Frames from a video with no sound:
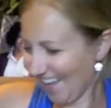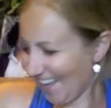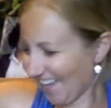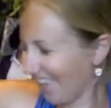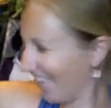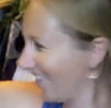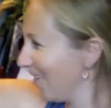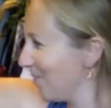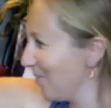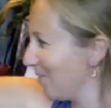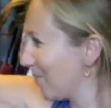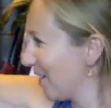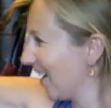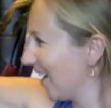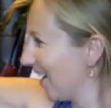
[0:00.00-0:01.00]
No,
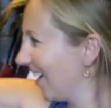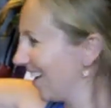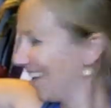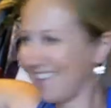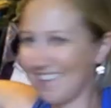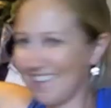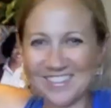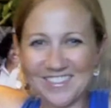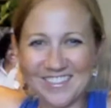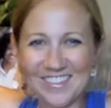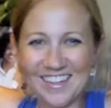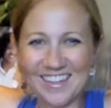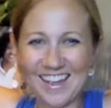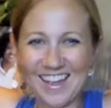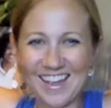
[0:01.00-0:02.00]
baby.
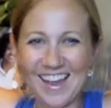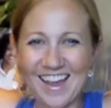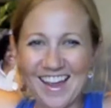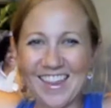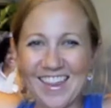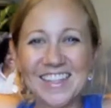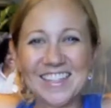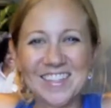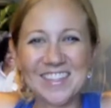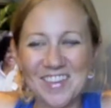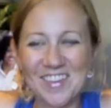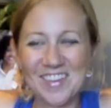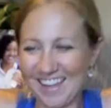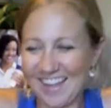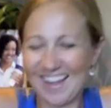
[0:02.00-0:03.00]
That's
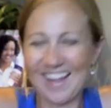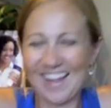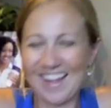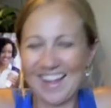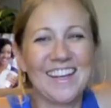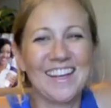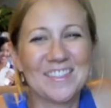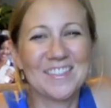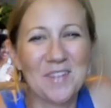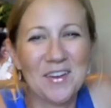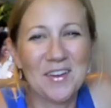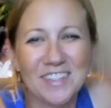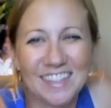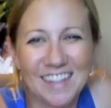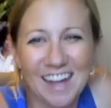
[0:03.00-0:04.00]
my
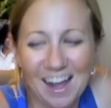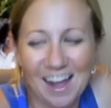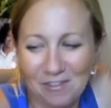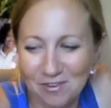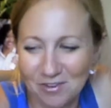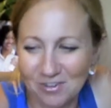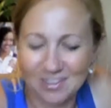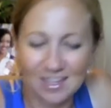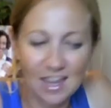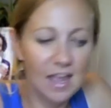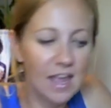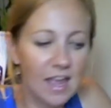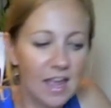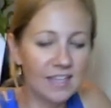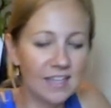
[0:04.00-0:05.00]
1.5-year-old.
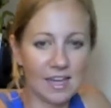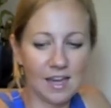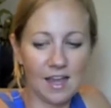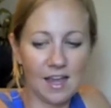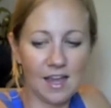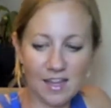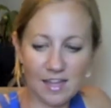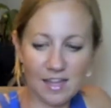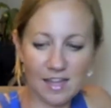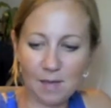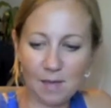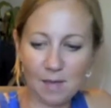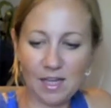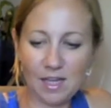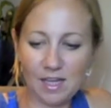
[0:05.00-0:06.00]
Say hi,
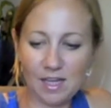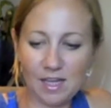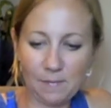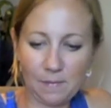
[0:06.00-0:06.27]
Cammy.